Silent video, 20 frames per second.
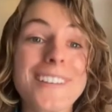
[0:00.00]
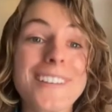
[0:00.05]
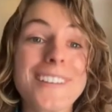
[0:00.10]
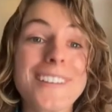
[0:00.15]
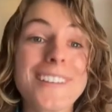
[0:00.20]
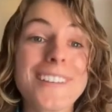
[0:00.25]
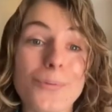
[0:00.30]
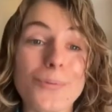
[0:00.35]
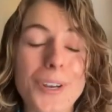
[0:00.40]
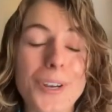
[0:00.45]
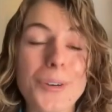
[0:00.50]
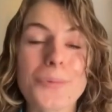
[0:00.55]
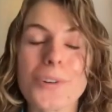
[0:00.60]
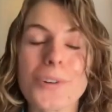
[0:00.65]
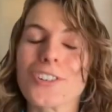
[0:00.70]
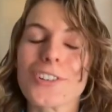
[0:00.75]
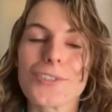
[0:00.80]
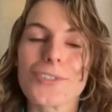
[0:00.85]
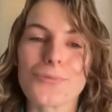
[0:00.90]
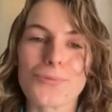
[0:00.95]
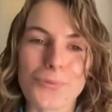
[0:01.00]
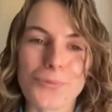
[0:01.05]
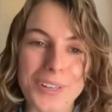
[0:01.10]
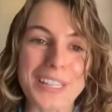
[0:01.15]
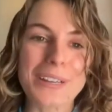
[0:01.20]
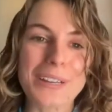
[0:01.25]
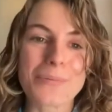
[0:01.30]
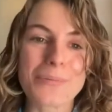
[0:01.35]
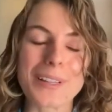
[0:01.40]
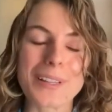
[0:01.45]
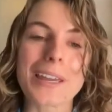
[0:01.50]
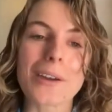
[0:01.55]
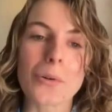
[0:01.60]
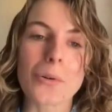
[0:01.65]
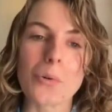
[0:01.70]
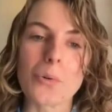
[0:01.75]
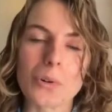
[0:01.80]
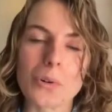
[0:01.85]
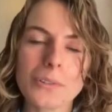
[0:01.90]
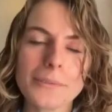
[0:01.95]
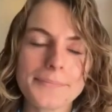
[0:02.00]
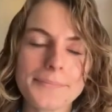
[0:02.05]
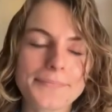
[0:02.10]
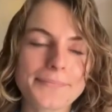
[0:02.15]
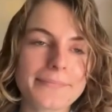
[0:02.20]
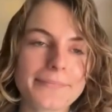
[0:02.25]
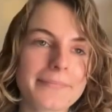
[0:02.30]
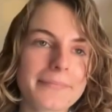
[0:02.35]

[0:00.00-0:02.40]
physically proven, which is really, really cool.